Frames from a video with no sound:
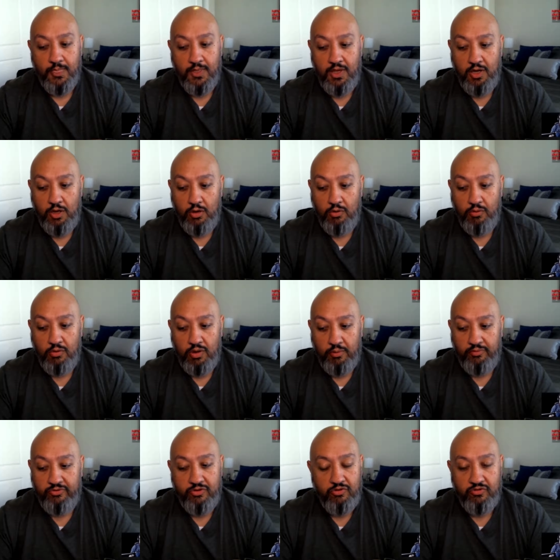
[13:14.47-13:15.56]

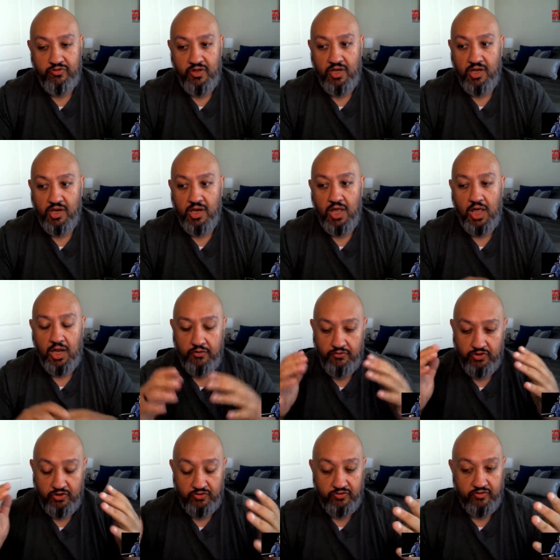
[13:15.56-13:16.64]
I'm still seeing a lot
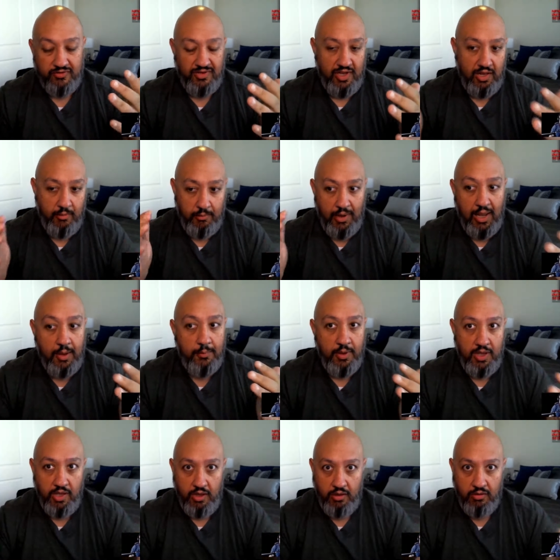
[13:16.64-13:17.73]
of just, and
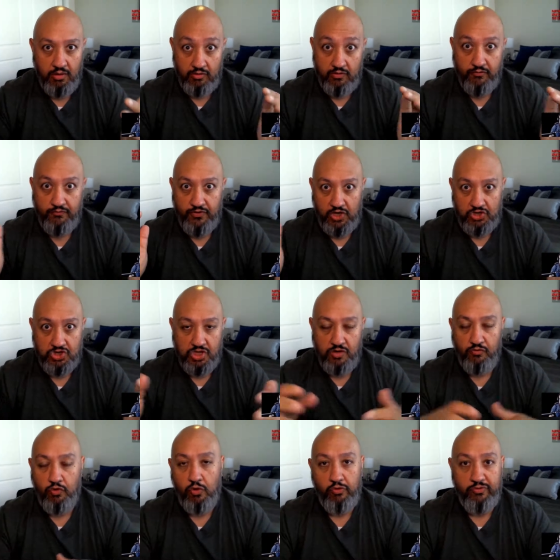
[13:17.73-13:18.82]
maybe it's a function
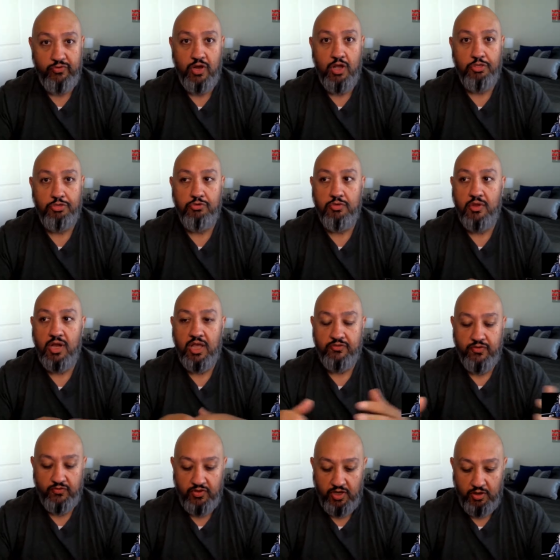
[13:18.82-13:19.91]
of what we've gone through in the last
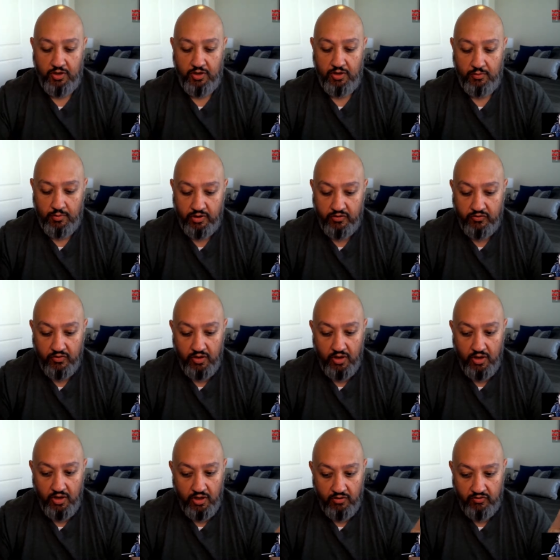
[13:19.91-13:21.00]
15 months,
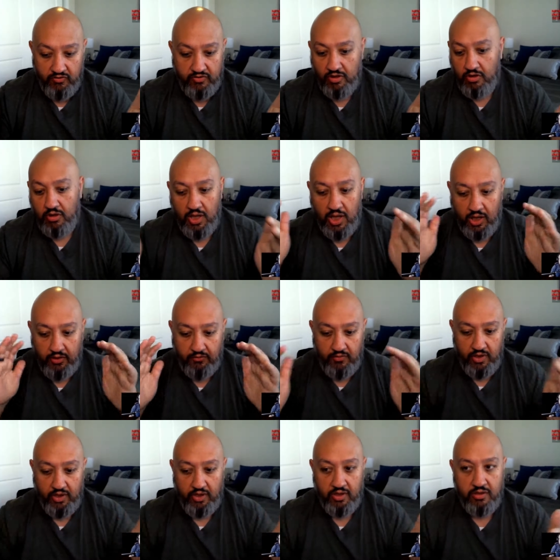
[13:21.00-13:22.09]
still a lot of
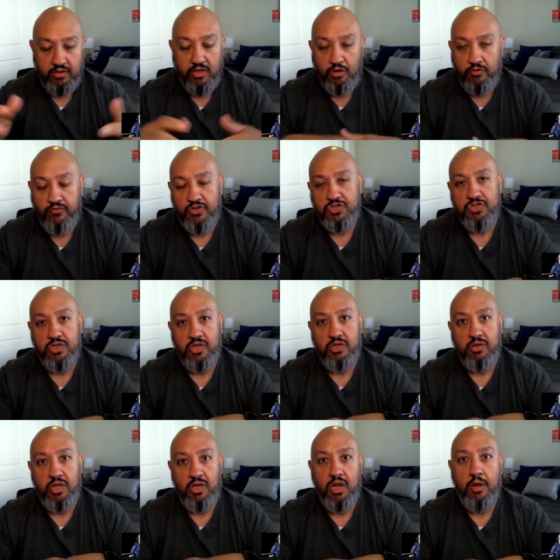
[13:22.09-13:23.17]
like tunnel vision
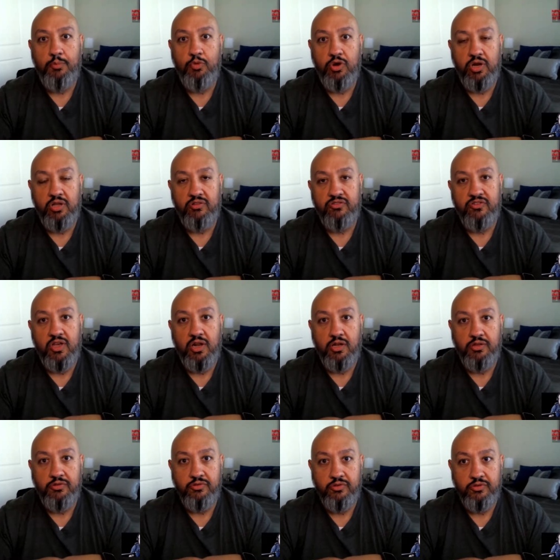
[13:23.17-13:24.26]
and operating in
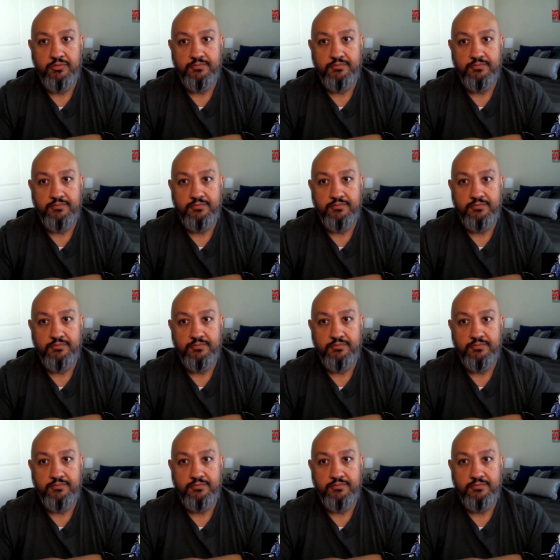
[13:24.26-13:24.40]
silos.